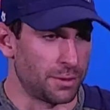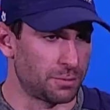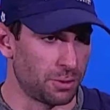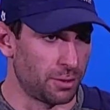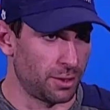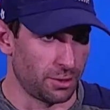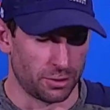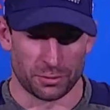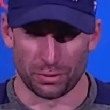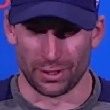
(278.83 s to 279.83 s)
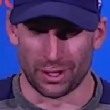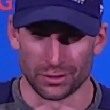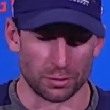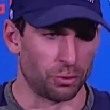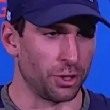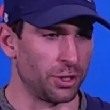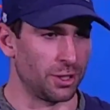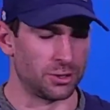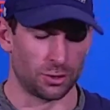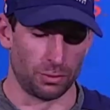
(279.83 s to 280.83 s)
It's pretty, odds are pretty
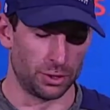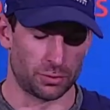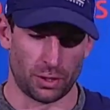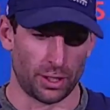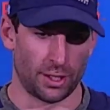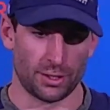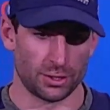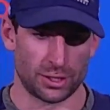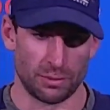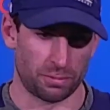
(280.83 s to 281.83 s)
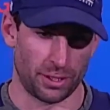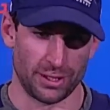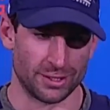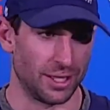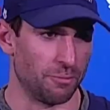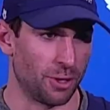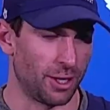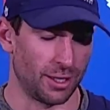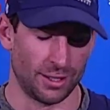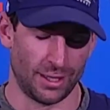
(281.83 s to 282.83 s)
good. So we just want to just keep playing the same
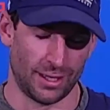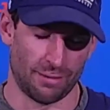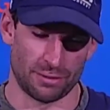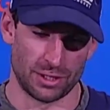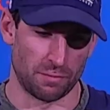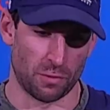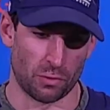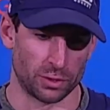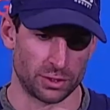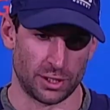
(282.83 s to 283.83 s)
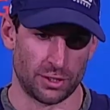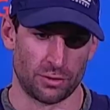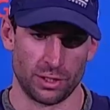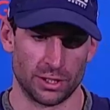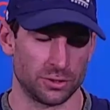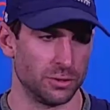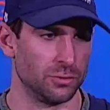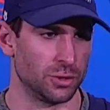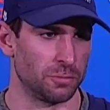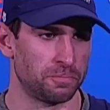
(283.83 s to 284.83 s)
way and have the same focus, and I know he does too, so.